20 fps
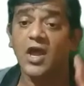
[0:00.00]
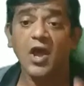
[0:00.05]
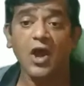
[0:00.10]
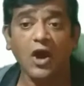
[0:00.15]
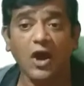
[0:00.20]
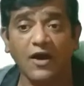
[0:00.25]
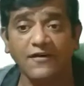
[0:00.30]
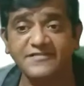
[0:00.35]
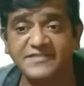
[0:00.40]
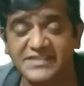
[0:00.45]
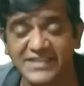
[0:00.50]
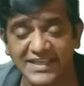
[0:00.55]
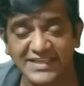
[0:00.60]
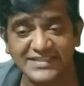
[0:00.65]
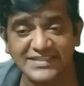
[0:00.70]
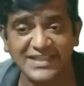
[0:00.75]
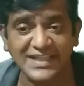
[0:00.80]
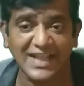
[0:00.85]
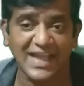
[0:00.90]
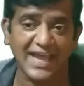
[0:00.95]
of
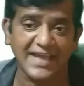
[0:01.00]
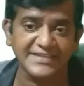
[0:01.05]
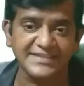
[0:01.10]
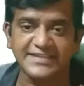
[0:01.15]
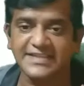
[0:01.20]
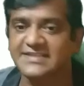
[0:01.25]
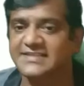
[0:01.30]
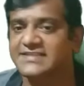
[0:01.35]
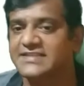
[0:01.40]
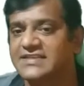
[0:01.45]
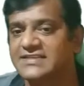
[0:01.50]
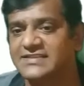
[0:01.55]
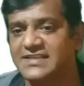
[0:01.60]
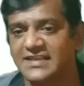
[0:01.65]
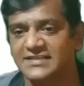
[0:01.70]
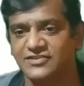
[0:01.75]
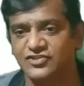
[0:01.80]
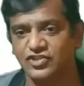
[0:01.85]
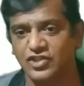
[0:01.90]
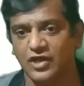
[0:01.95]

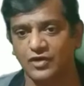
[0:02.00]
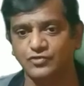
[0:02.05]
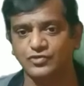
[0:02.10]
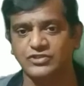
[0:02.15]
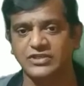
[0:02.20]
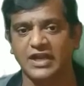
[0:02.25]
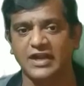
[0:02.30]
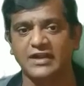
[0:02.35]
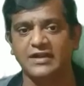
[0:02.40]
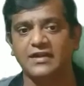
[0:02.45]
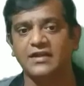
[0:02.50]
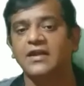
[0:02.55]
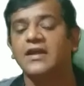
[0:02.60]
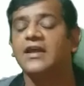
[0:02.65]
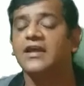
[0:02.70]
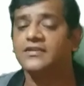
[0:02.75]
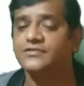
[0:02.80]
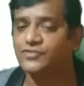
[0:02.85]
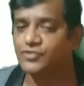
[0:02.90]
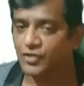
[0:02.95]
6,66,000.
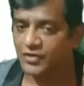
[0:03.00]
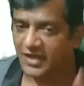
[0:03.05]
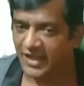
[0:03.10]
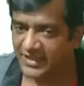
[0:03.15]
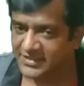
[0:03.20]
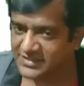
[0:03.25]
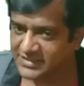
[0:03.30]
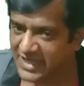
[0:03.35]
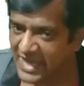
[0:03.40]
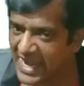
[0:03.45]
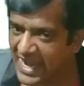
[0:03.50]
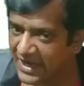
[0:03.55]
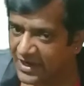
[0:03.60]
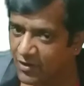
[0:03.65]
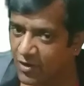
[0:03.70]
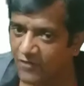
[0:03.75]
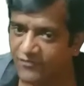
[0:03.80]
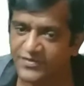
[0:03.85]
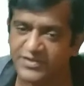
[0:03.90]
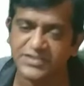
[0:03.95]
So next, add
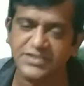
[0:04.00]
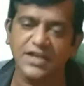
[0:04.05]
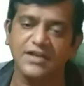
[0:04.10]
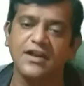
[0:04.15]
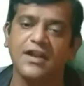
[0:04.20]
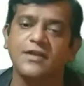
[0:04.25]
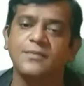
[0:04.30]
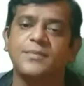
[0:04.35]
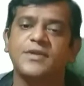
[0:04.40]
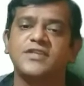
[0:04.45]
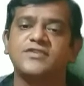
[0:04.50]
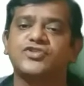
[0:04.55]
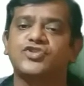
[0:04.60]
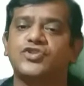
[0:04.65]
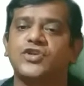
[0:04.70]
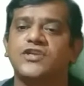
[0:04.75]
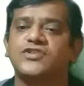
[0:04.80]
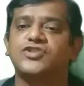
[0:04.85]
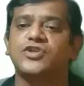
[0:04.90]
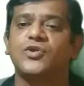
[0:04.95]
office and
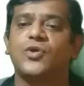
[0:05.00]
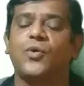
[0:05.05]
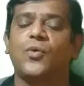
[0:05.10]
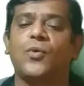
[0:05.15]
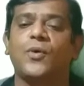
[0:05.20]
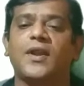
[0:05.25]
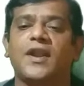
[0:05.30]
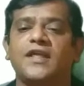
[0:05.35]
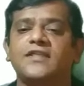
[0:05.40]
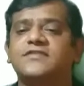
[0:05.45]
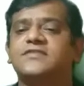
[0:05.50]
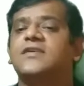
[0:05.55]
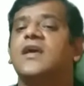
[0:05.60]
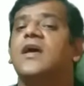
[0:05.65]
administration overheads